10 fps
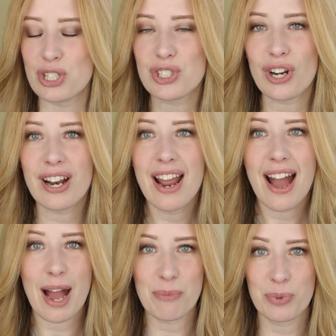moisture,
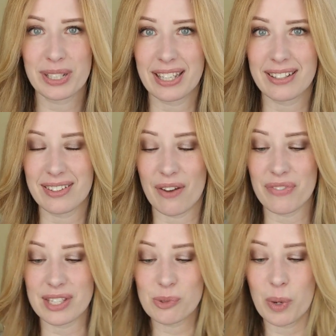I'm really gonna
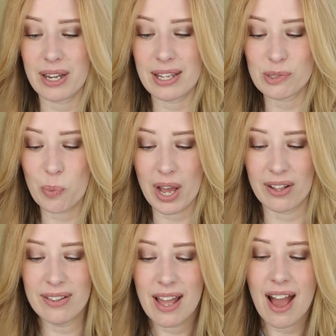love this one as
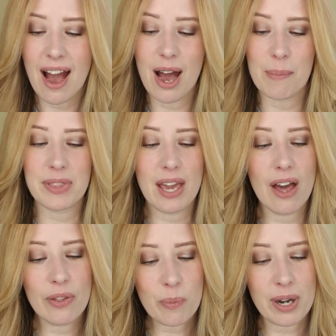well. The
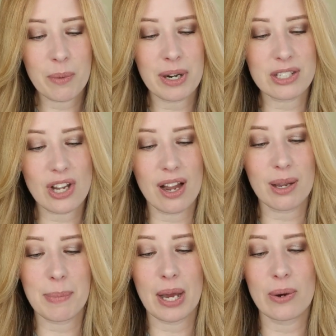other one I want to
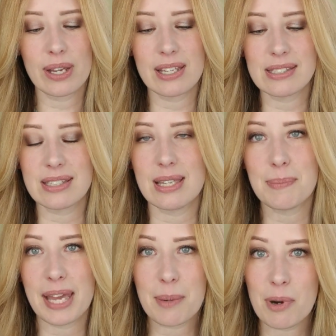talk about is
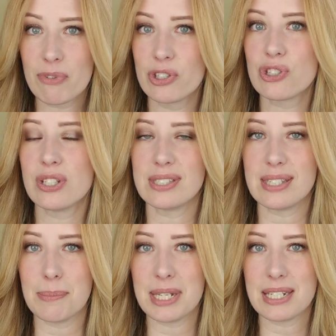the Makeup Revolution
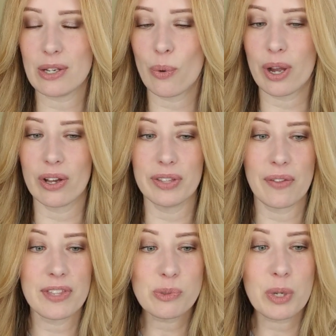CBD oil.
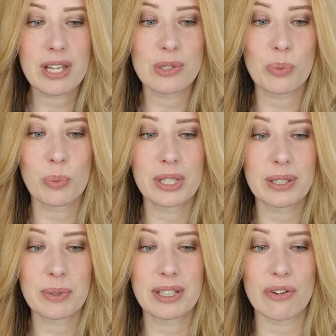Now this one is
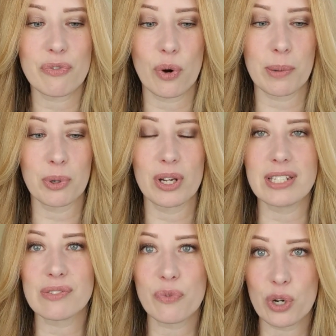really, really affordable.
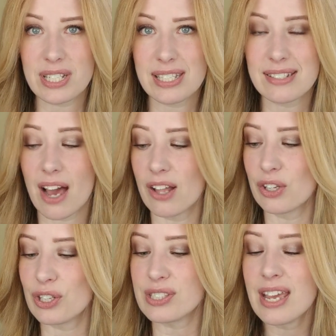It's
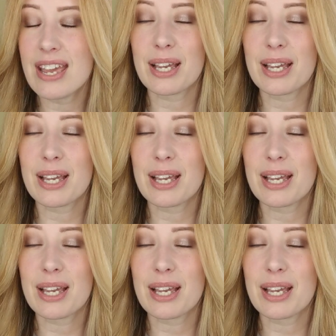$14